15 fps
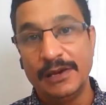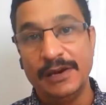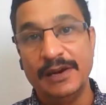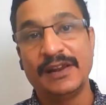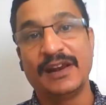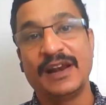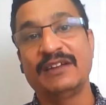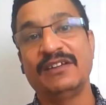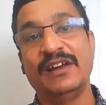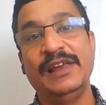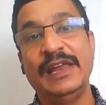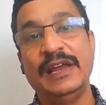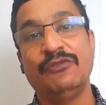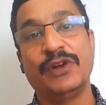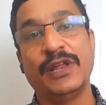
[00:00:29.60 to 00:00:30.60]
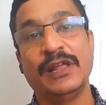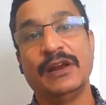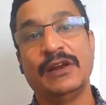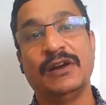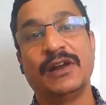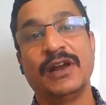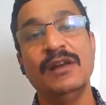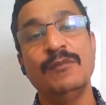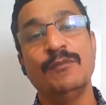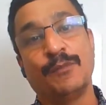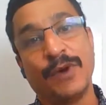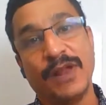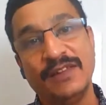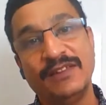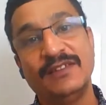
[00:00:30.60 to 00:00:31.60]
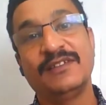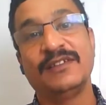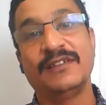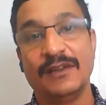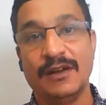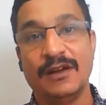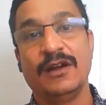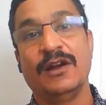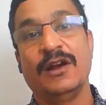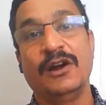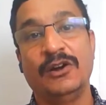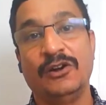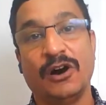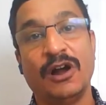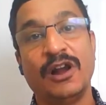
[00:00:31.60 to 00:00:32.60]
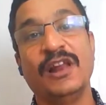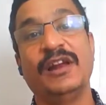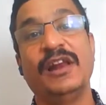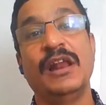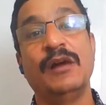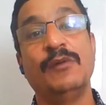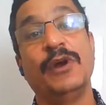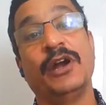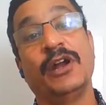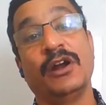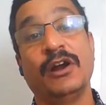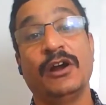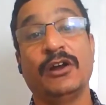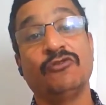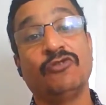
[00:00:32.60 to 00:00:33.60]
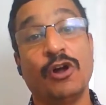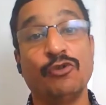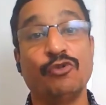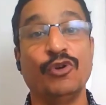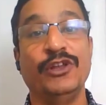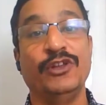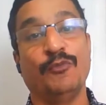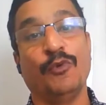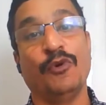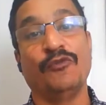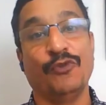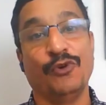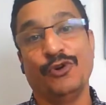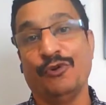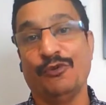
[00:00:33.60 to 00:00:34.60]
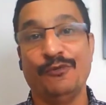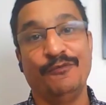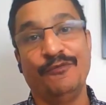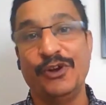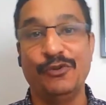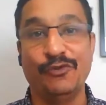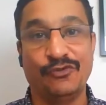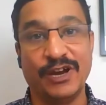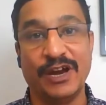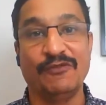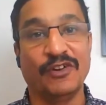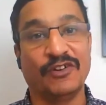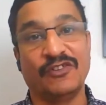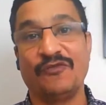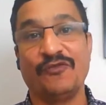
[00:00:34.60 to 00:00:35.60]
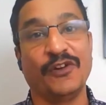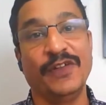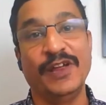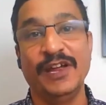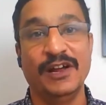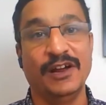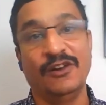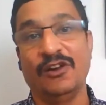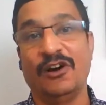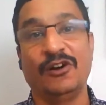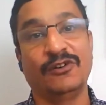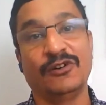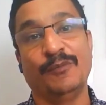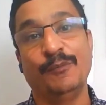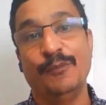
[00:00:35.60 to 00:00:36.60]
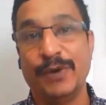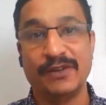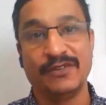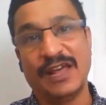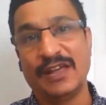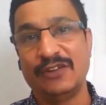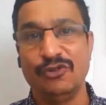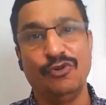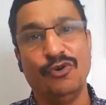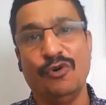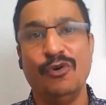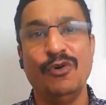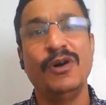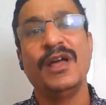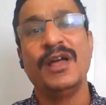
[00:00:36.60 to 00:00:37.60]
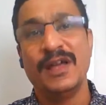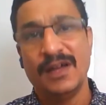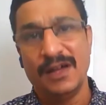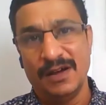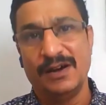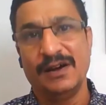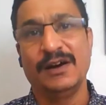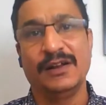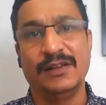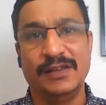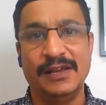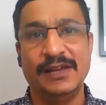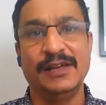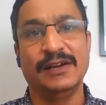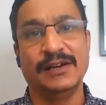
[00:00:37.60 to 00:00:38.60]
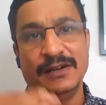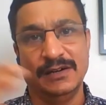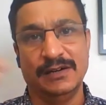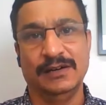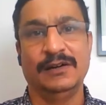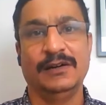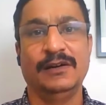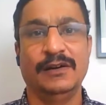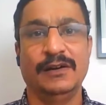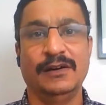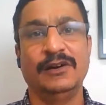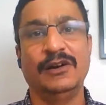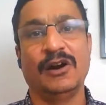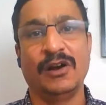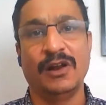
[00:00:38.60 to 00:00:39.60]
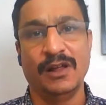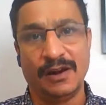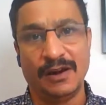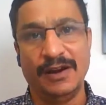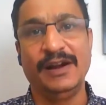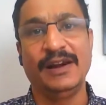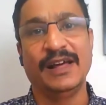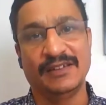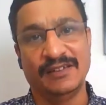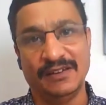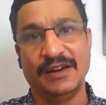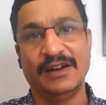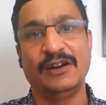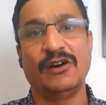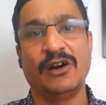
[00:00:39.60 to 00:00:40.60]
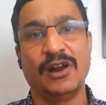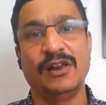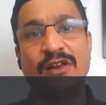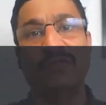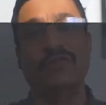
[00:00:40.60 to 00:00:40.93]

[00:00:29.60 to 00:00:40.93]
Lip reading: international equity return plus dollar denominated returns also in the portfolio when you stay invested for the long term. Because as you know, the dollar index and dollar